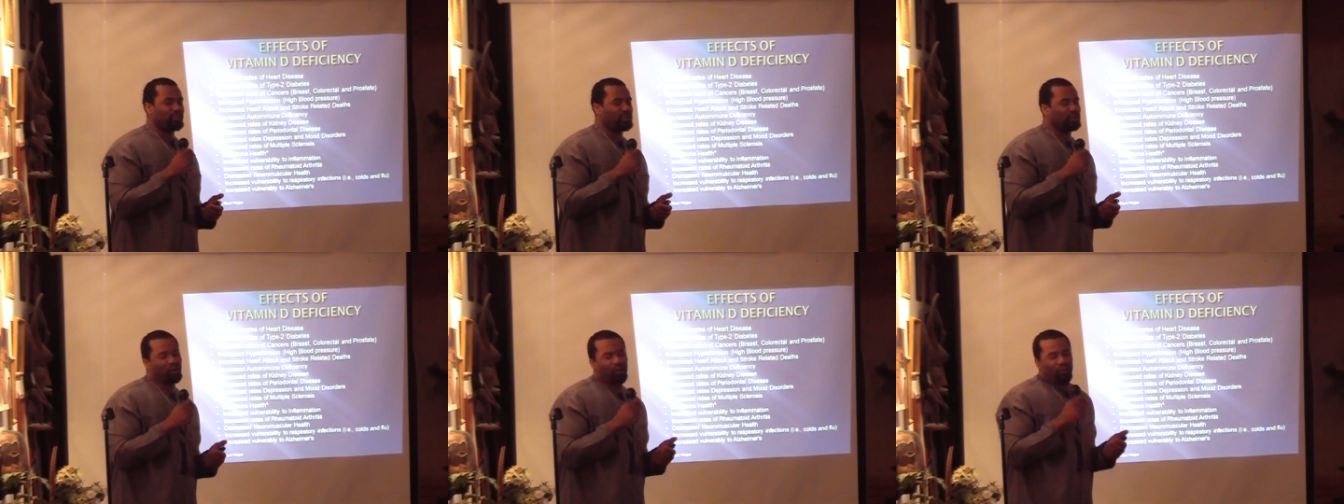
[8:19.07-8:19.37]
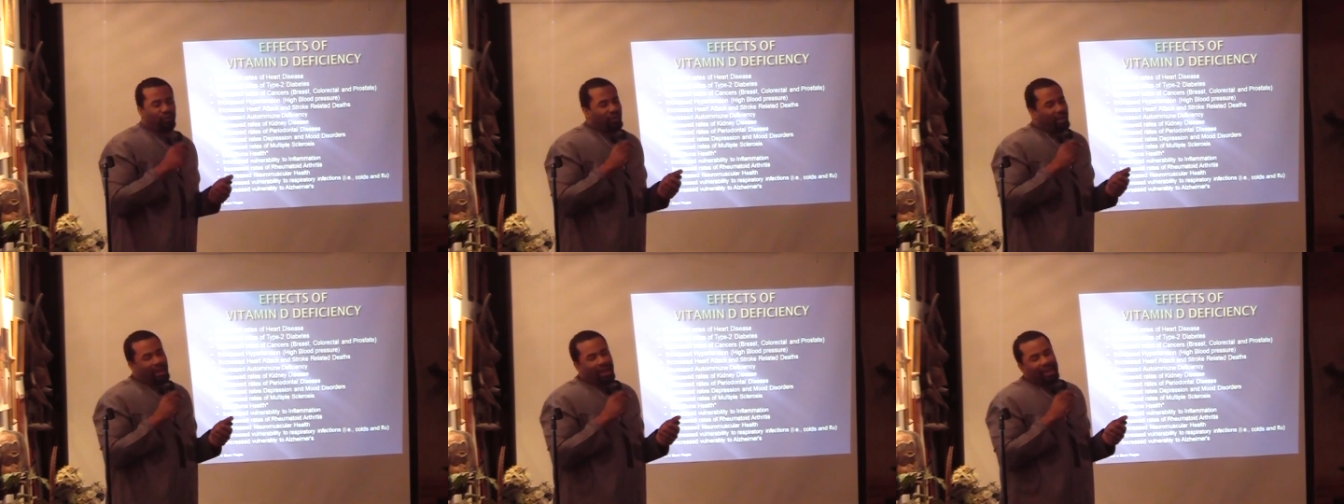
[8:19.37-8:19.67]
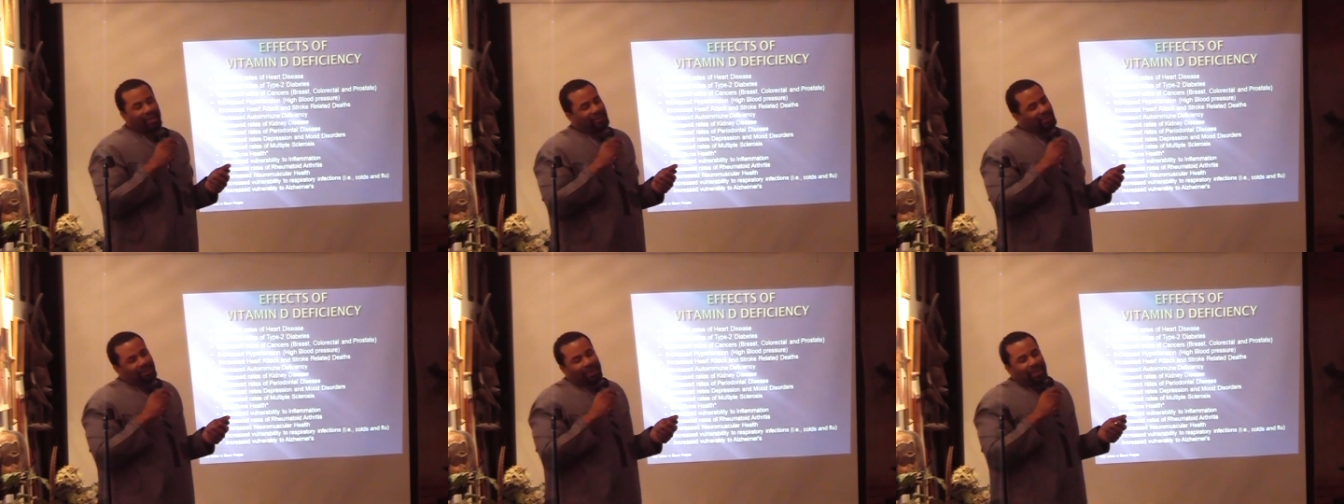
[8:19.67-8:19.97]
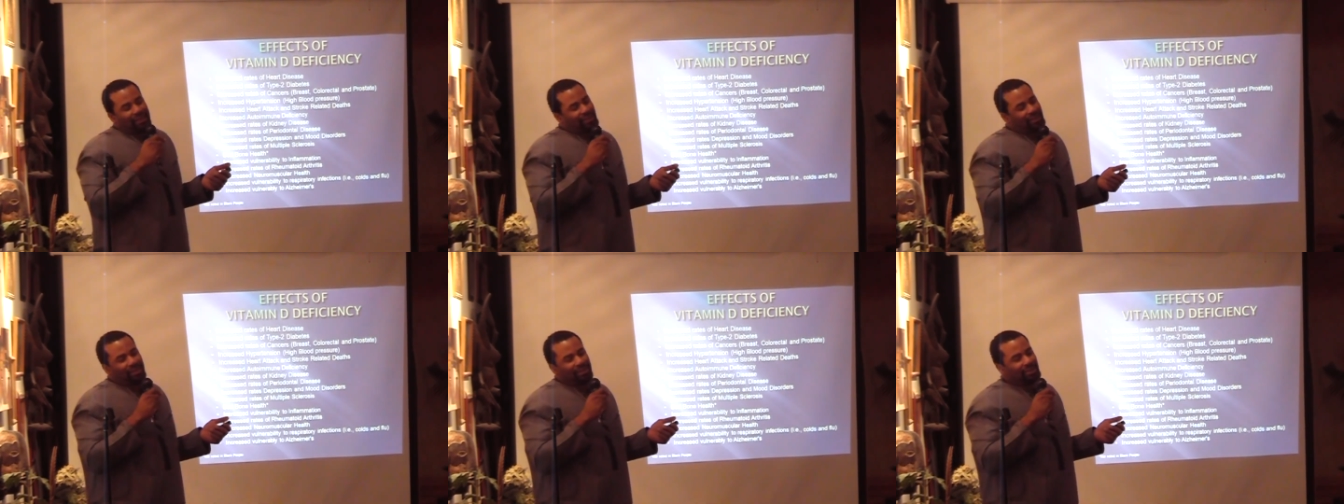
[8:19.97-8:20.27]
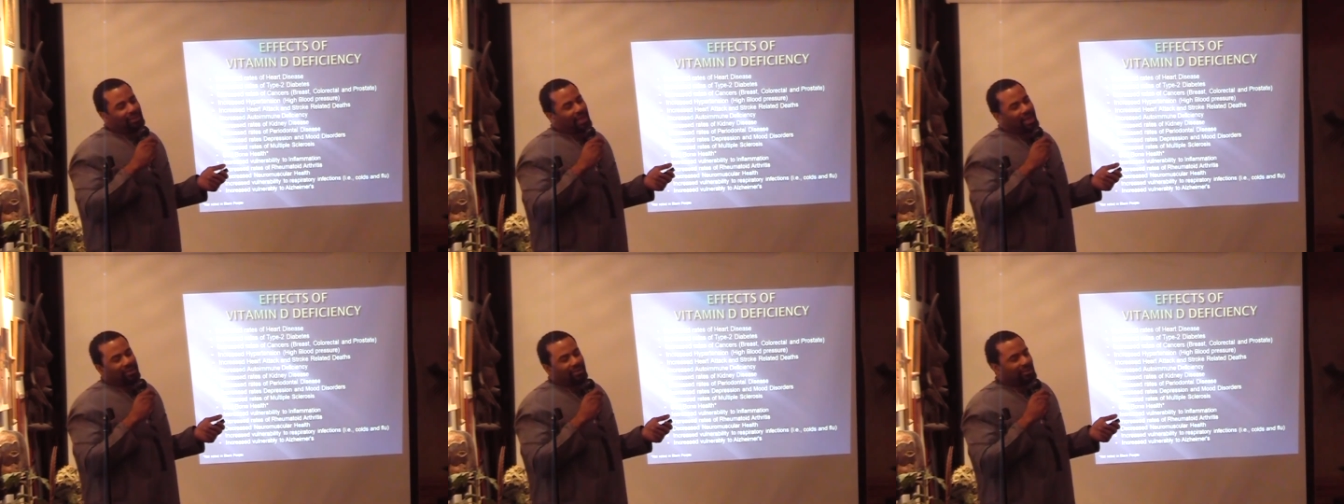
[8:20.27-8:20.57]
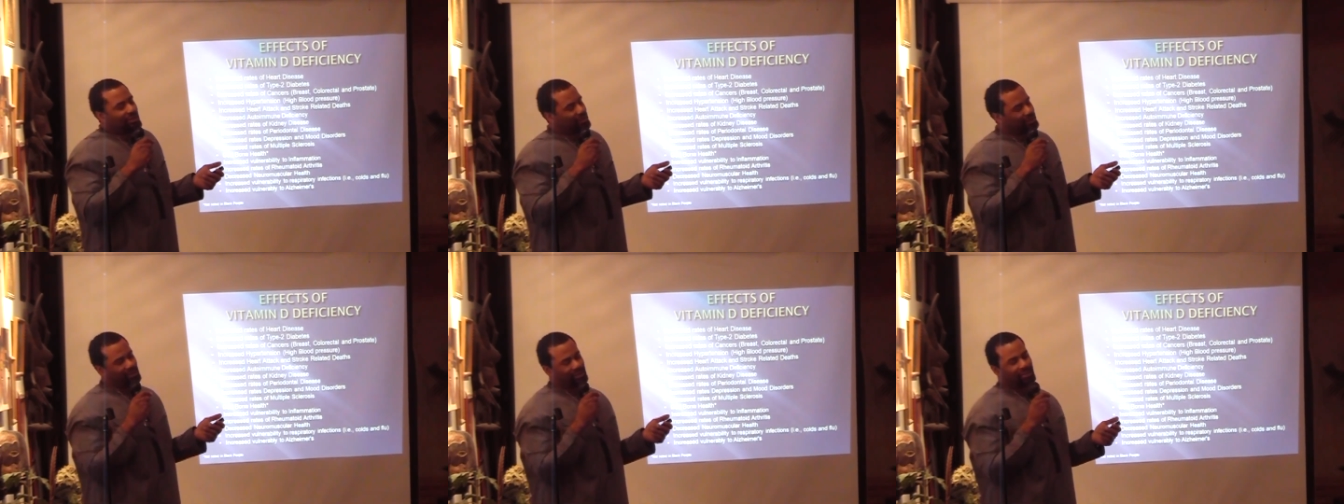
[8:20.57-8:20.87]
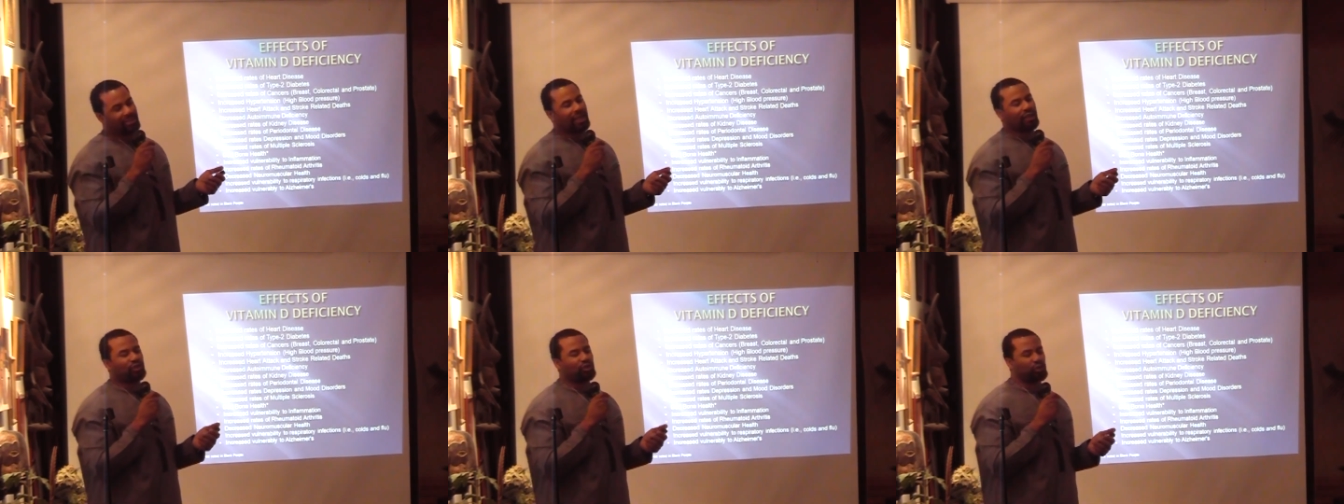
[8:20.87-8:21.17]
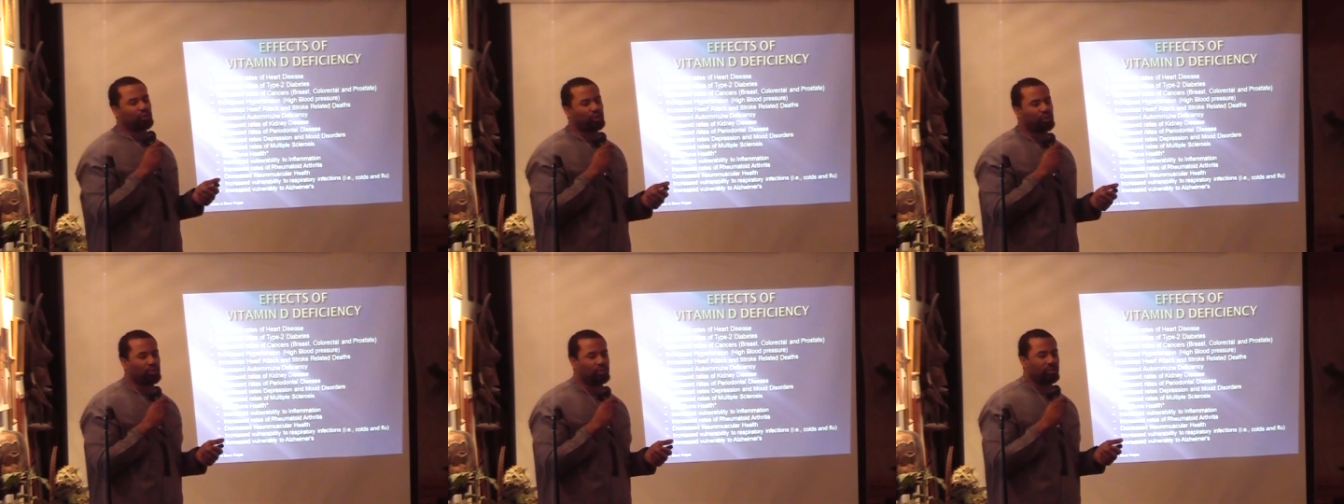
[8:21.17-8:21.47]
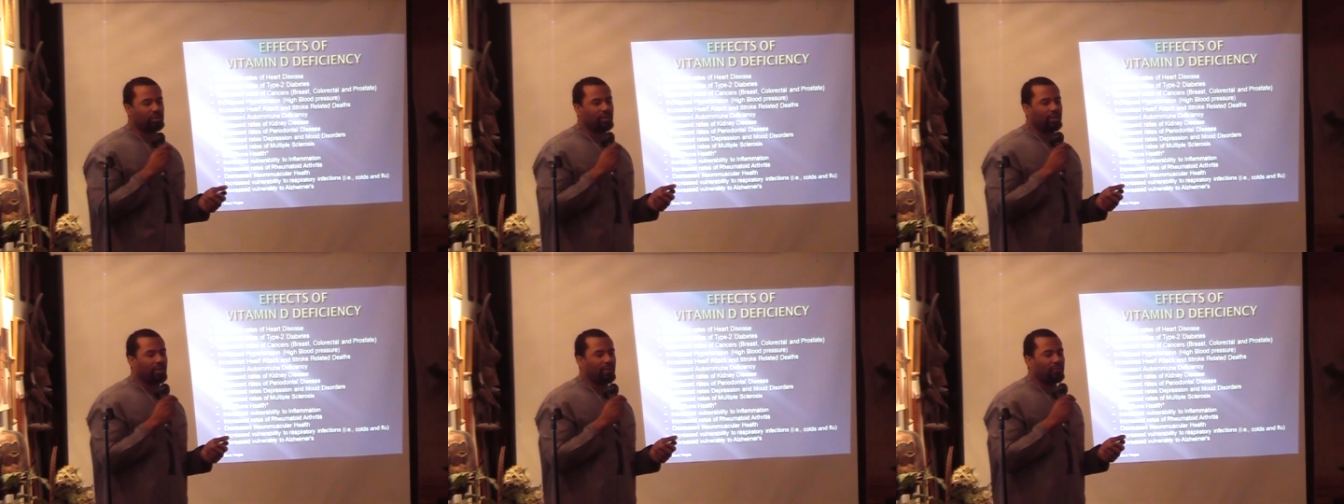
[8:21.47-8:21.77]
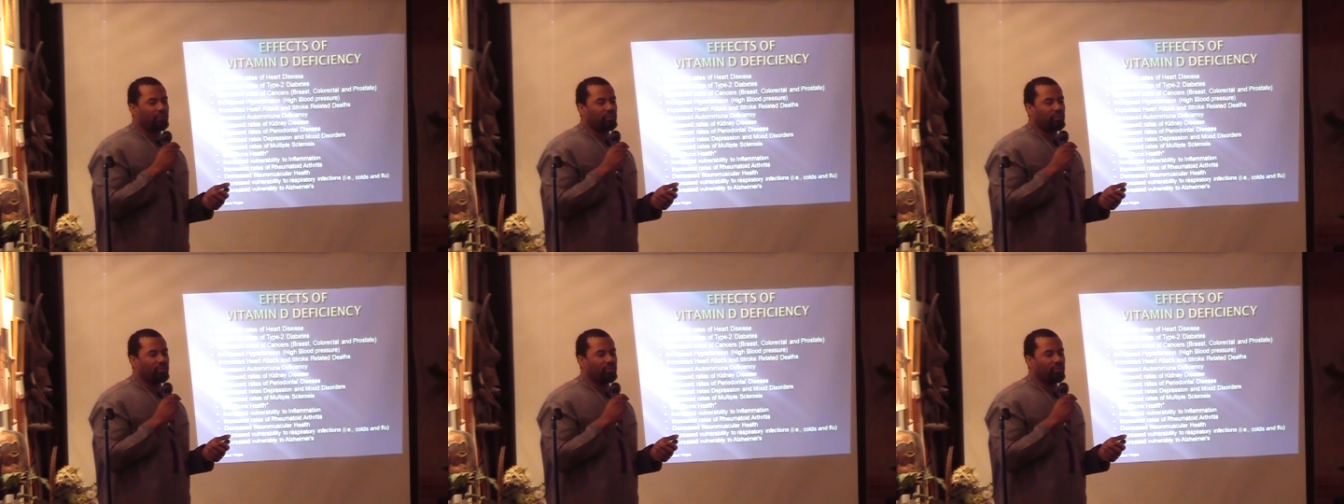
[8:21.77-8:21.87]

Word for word: So for us, that's just not that's just not true.